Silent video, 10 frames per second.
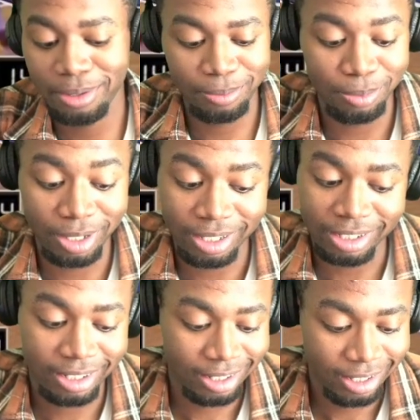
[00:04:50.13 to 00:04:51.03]
But
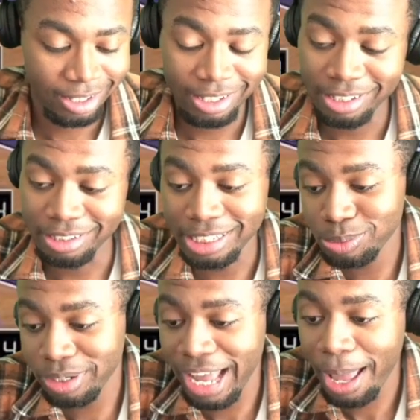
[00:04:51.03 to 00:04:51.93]
this is
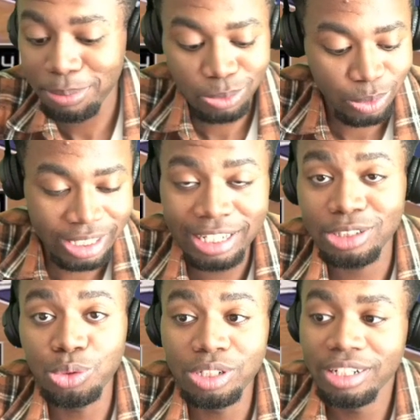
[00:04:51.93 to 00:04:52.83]
what happens when you hit
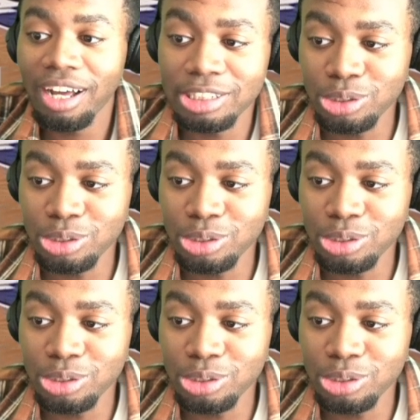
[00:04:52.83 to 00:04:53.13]
dude in the nuts.